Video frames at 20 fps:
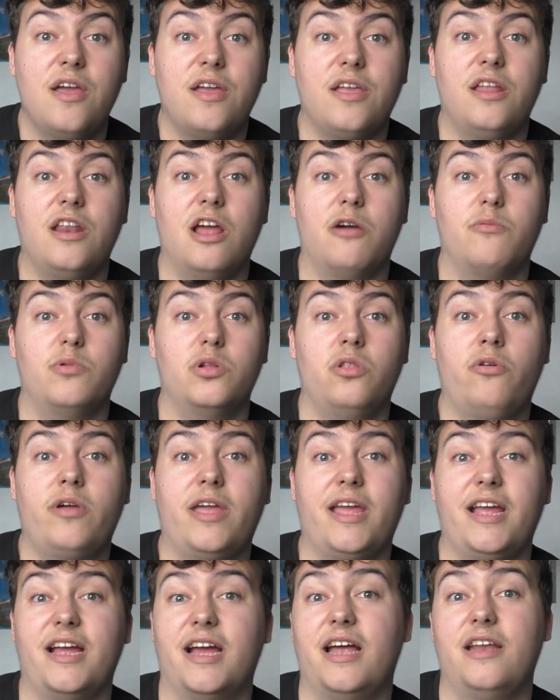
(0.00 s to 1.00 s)
you know, we're
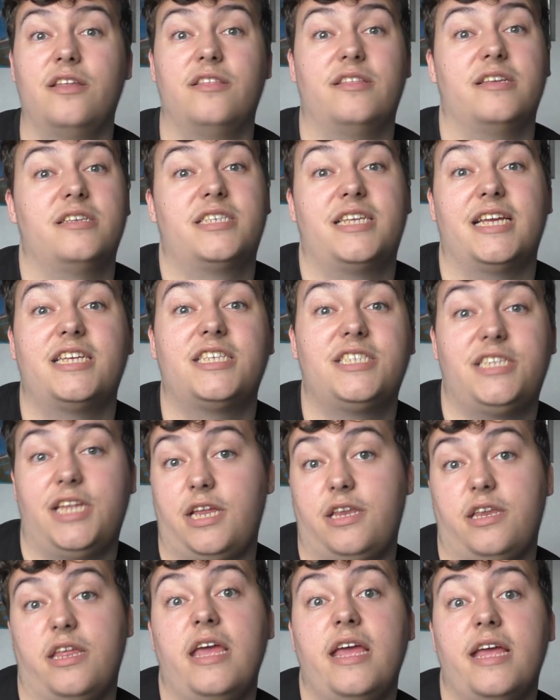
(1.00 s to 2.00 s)
looking at another
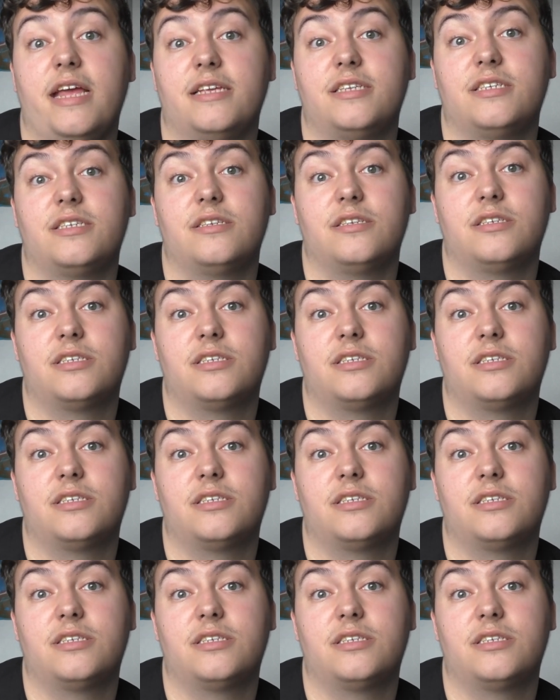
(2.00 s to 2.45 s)
16 years.